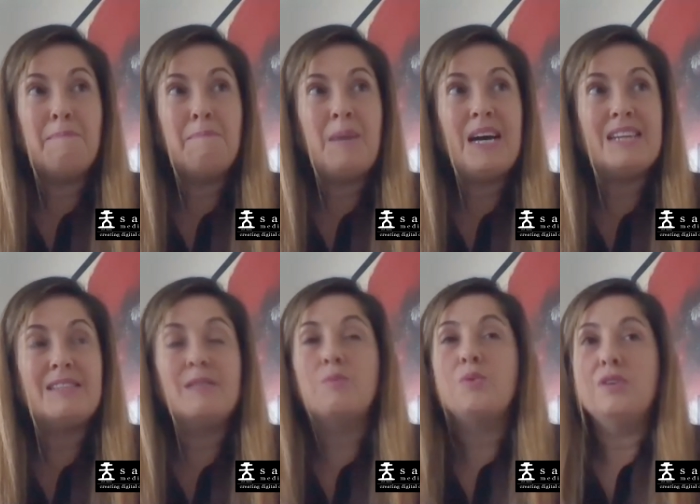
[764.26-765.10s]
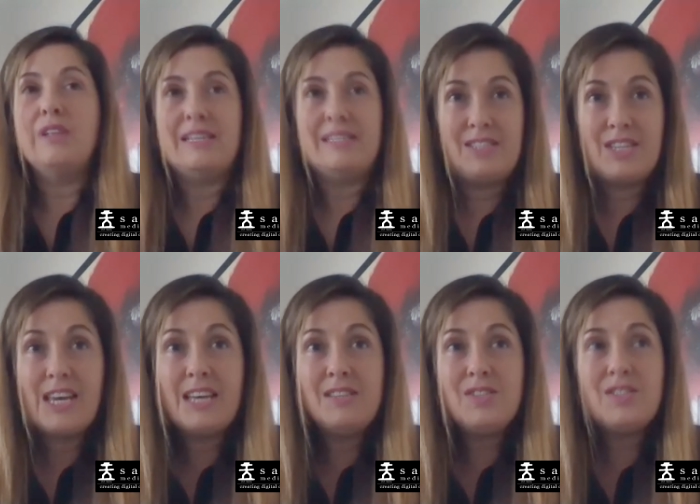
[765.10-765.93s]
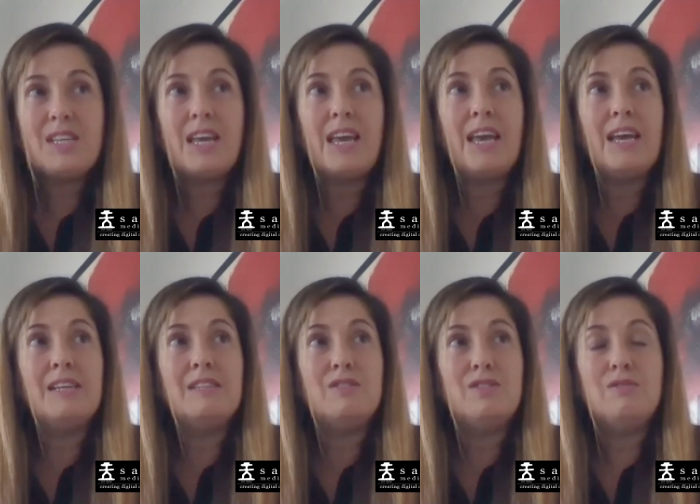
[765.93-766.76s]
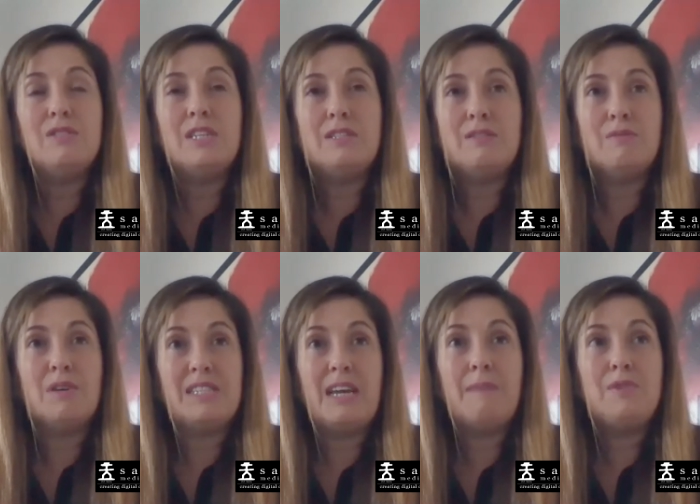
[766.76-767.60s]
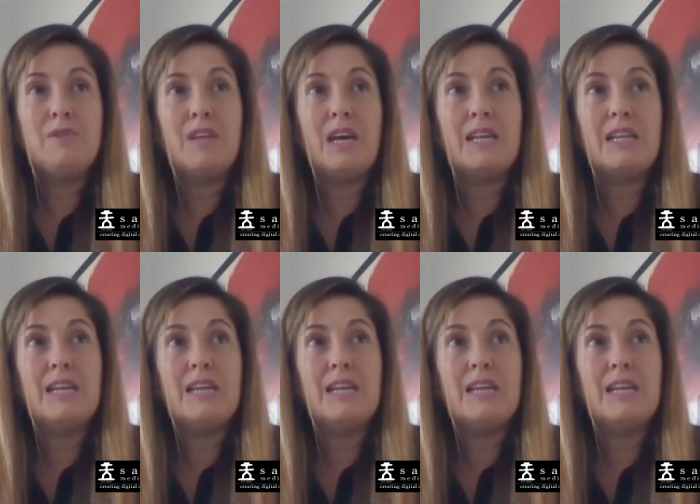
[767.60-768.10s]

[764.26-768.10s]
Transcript: But the world has changed, and you need to adapt to that.